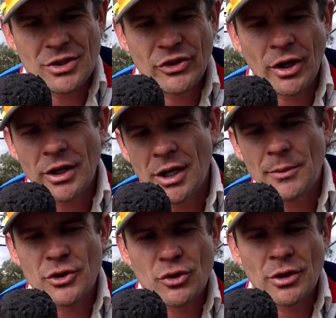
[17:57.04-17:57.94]
she said, oh, you know,
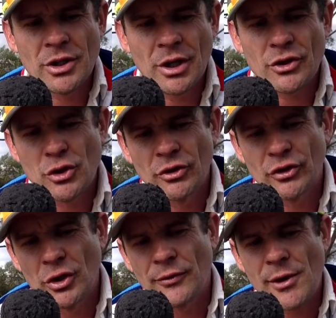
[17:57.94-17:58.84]
but sugar, you know,
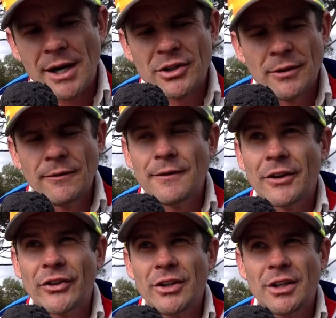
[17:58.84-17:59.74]
sugar's good if you're active. And
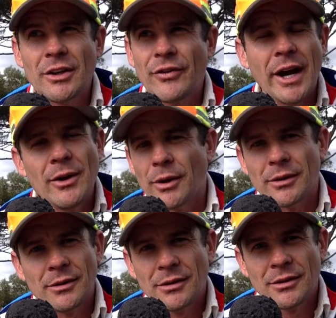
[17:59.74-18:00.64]
I said, yeah, if
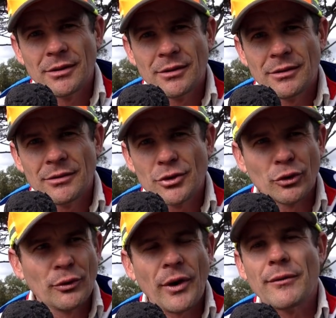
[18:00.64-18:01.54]
anyone.
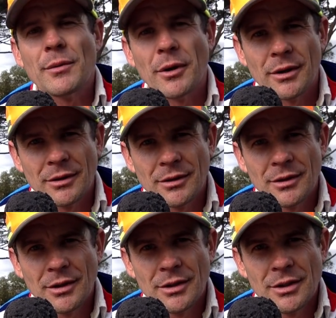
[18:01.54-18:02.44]
Sugar's good for everyone.
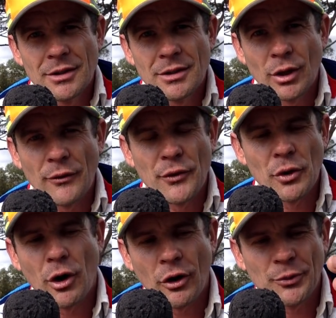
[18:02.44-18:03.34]
Like, if you're
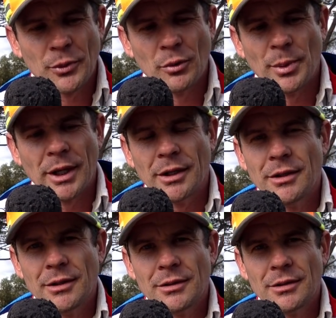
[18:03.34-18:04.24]
in hospital bed,
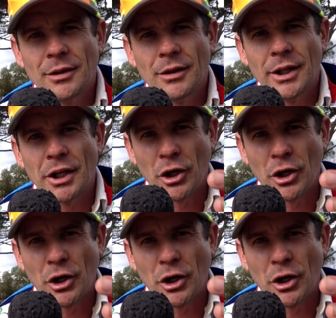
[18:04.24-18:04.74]
in a